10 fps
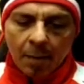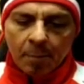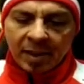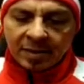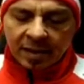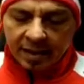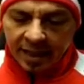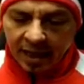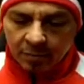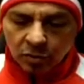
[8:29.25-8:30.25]
Binder
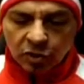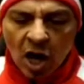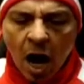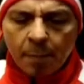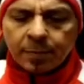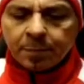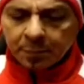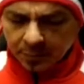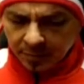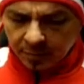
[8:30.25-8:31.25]
came on top.
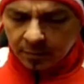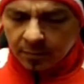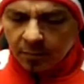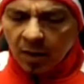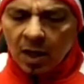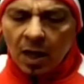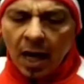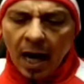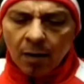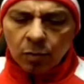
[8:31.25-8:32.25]

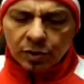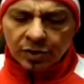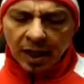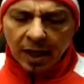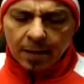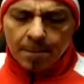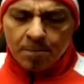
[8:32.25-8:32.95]
I was, I